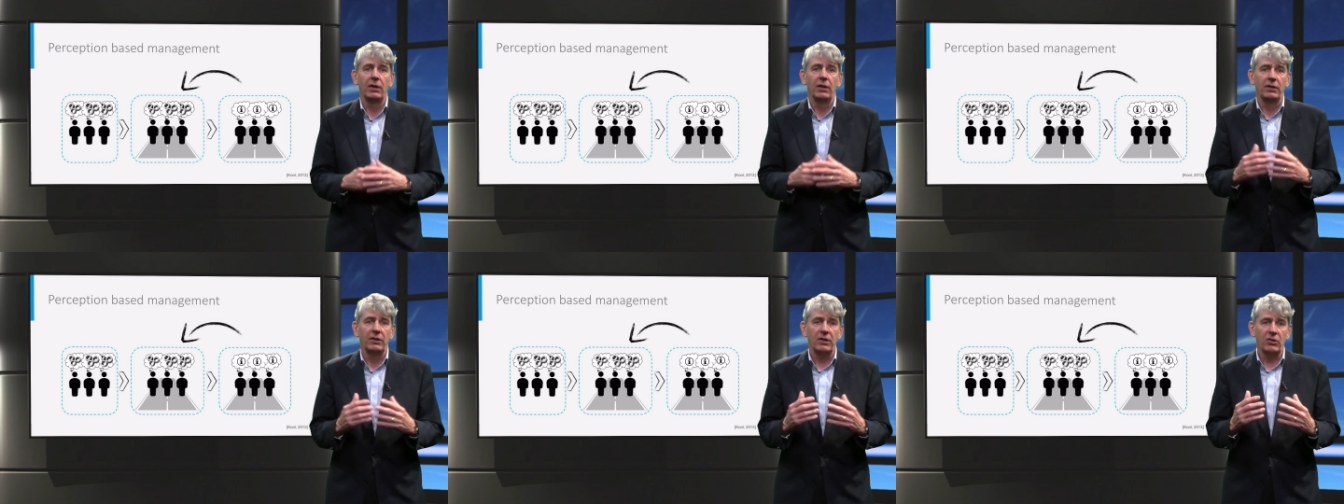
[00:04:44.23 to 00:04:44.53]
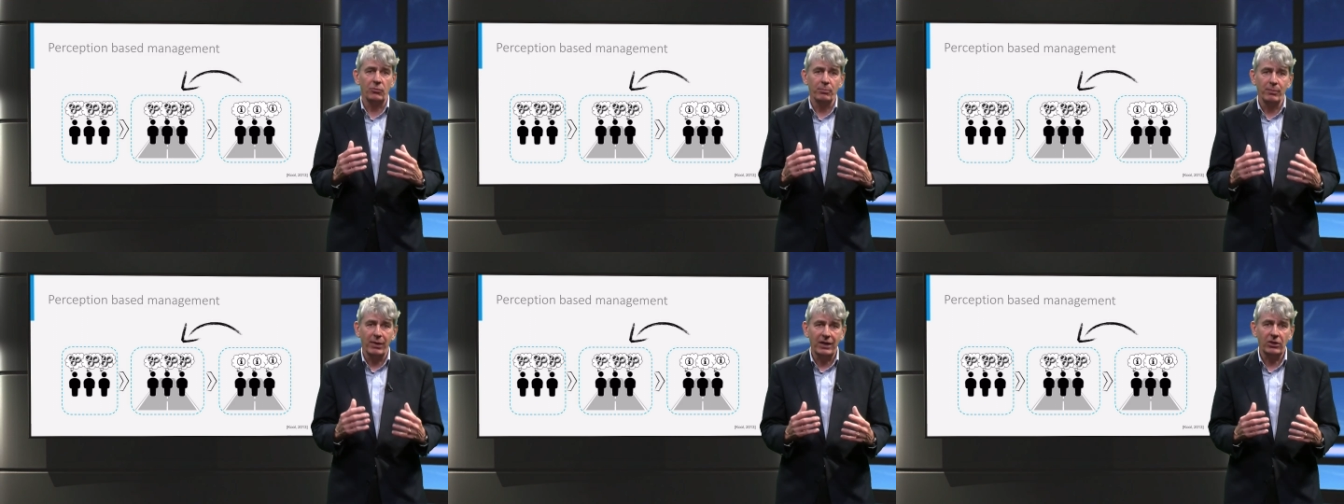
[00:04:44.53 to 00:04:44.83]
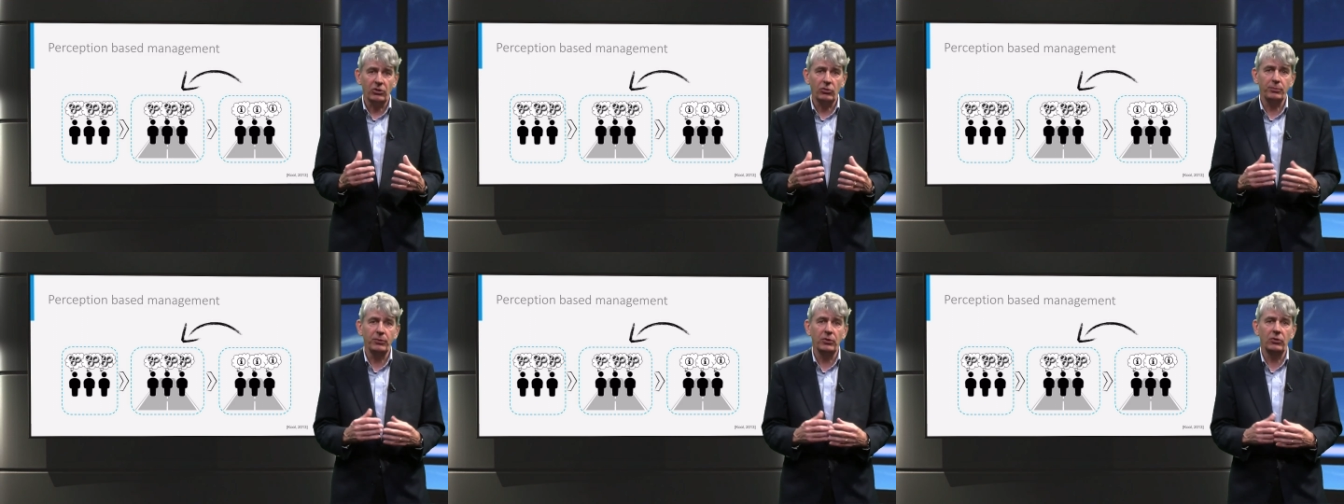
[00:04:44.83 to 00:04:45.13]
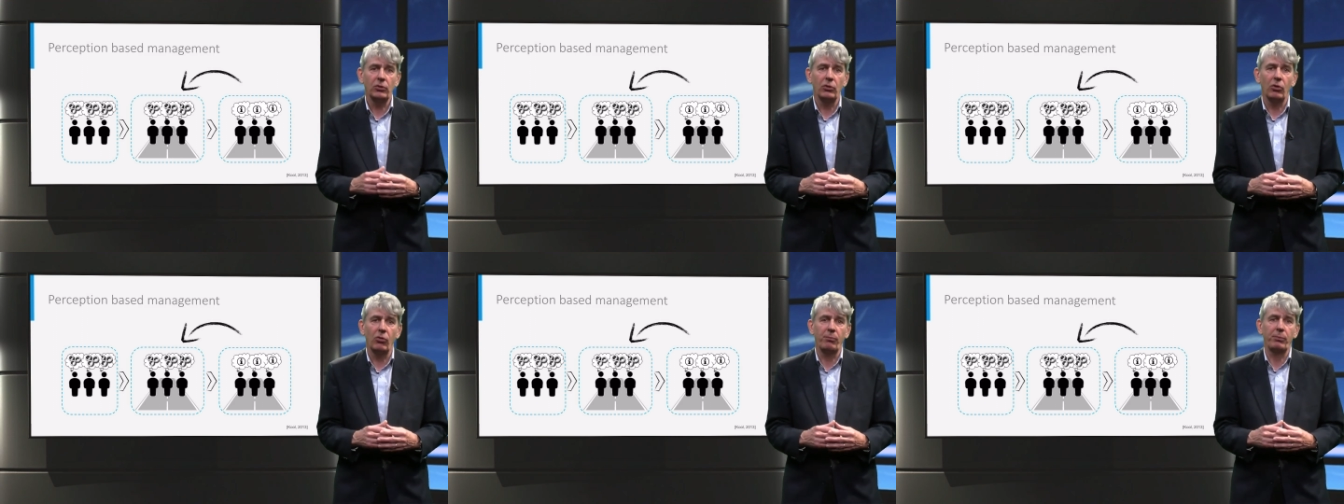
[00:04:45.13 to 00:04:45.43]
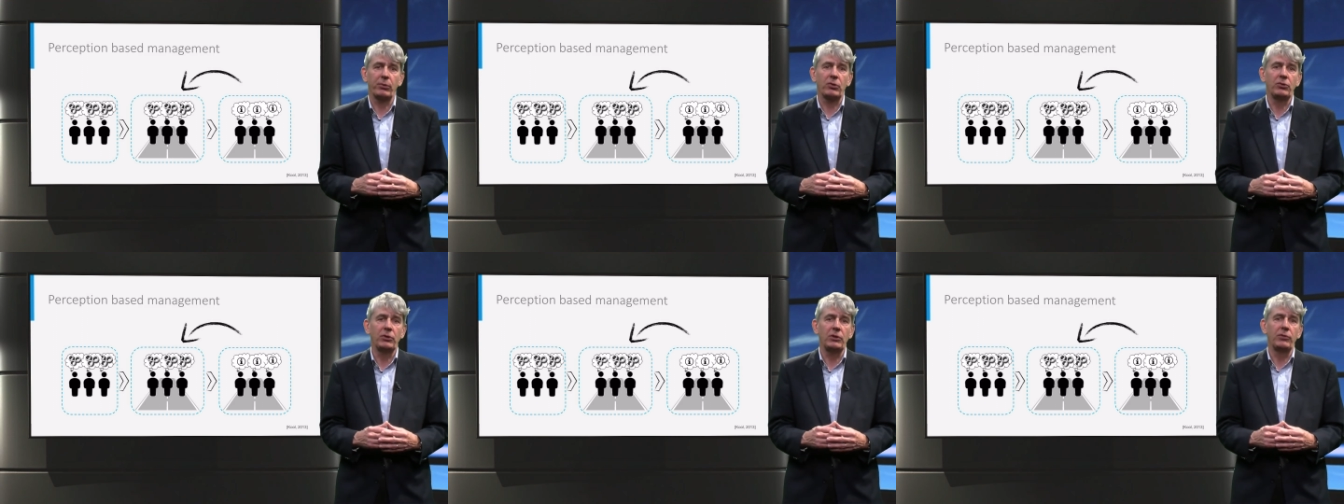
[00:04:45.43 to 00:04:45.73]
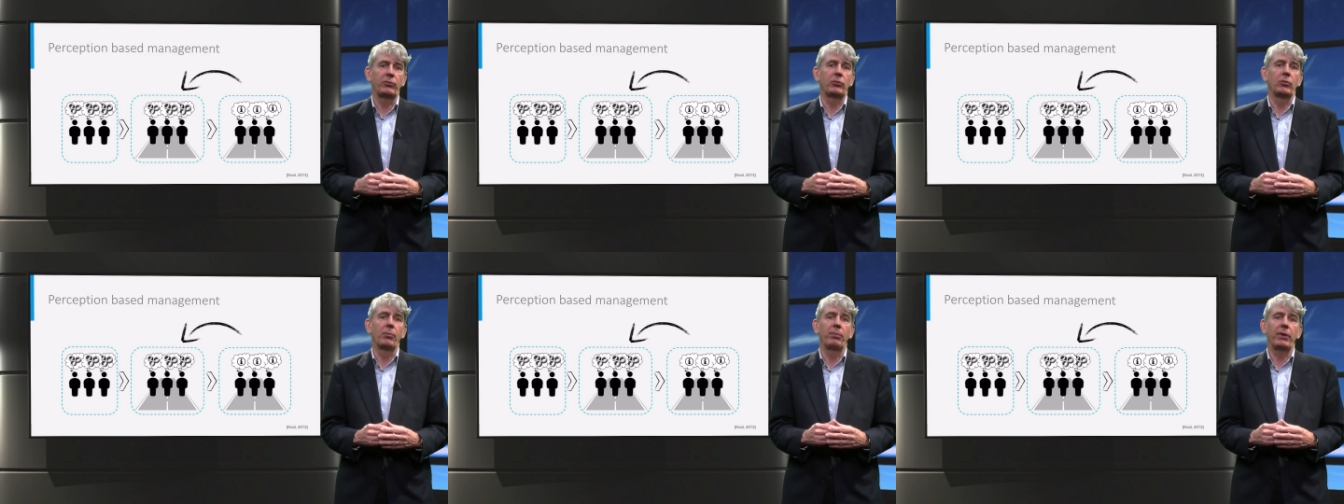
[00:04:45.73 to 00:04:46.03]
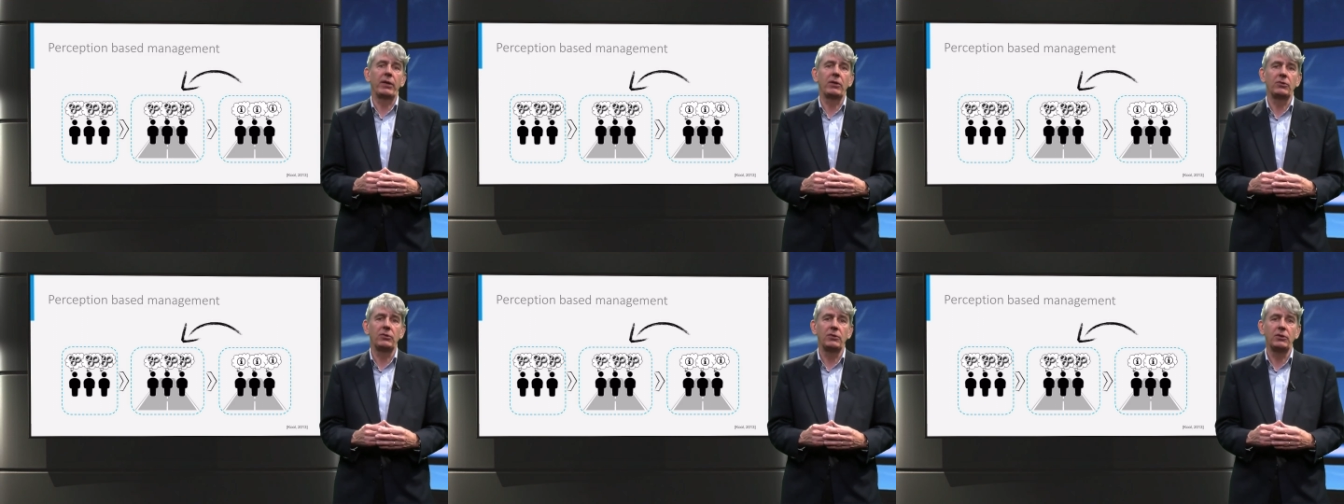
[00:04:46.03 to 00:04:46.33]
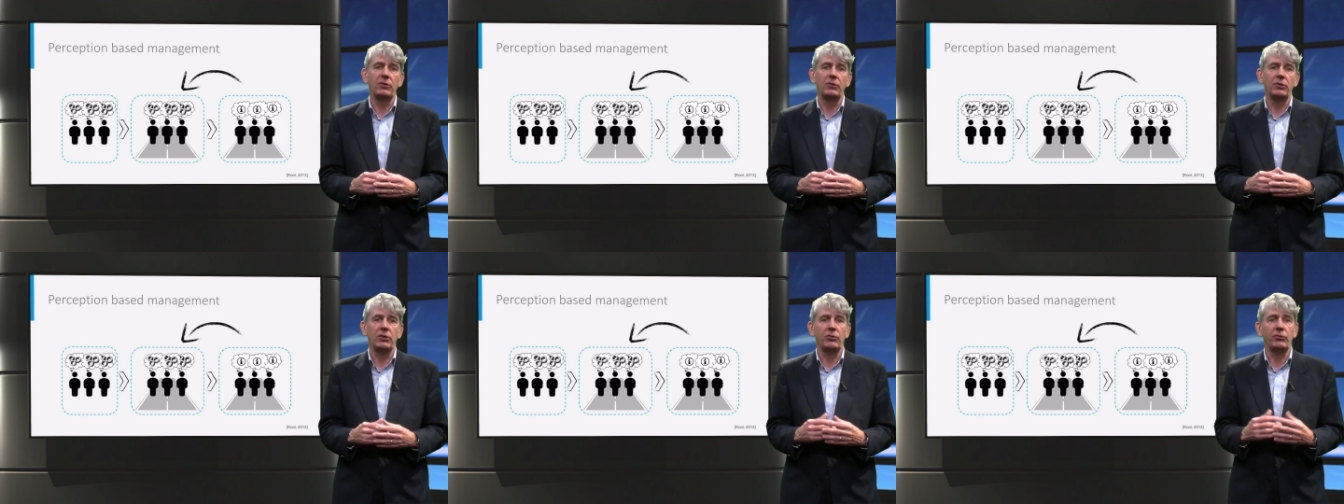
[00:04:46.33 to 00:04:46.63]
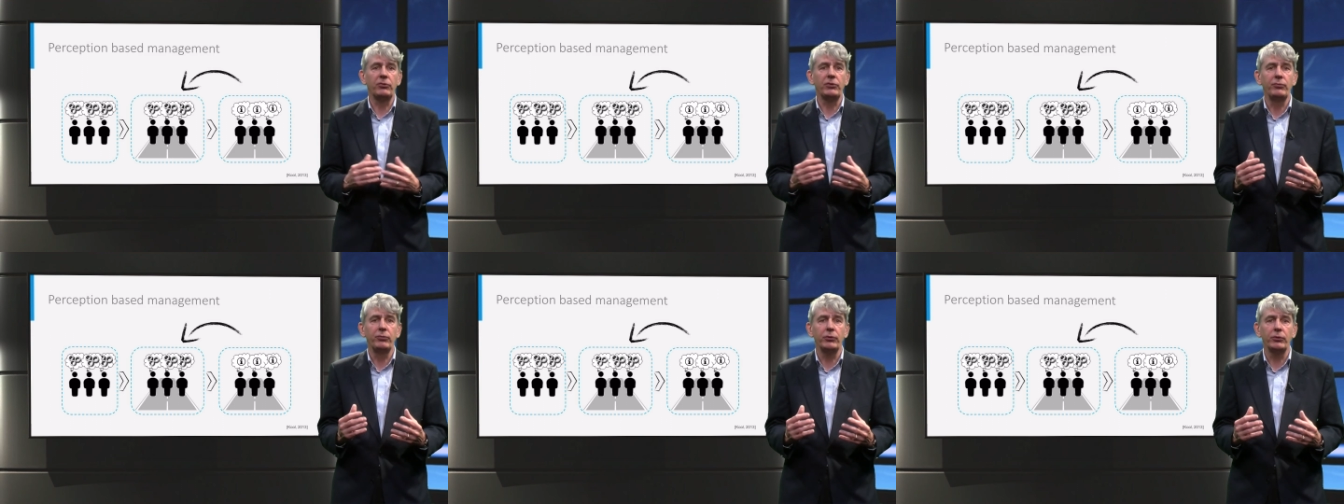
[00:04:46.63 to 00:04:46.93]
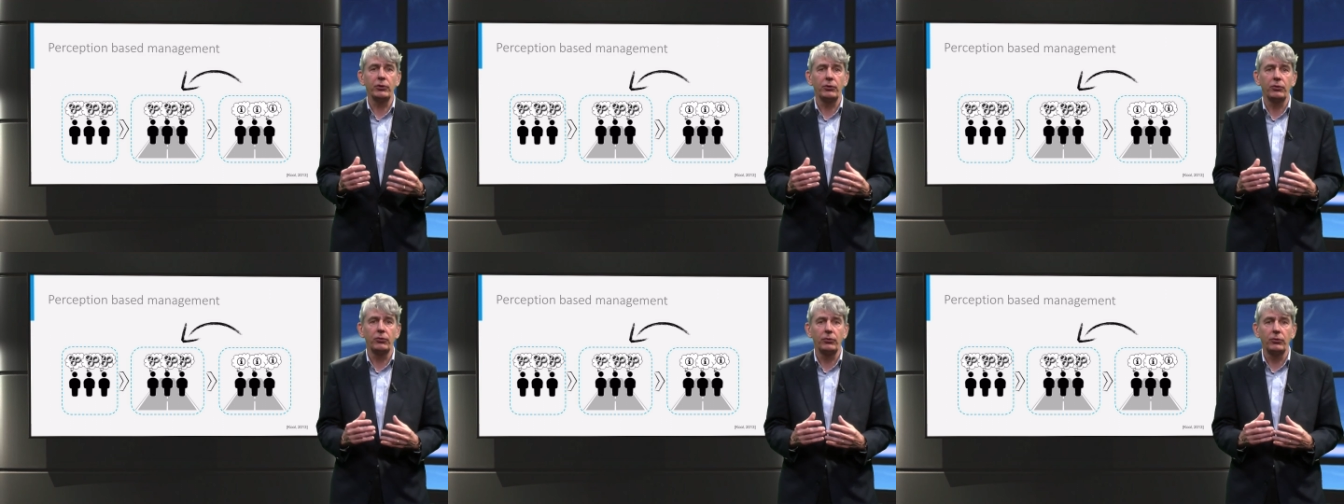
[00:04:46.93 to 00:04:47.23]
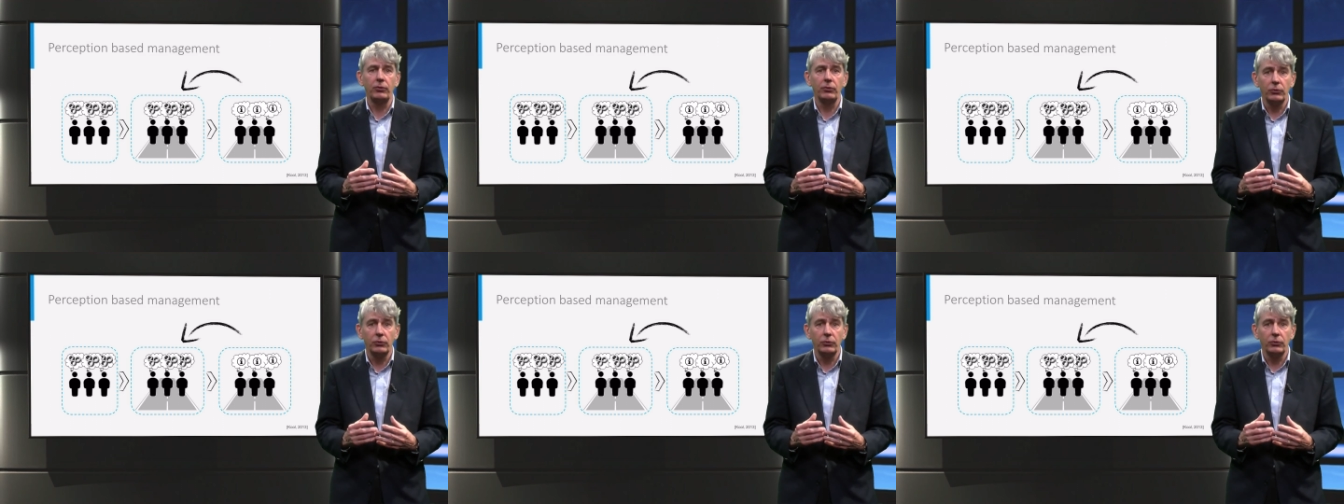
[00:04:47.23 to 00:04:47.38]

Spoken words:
This management of perceived complexities is referred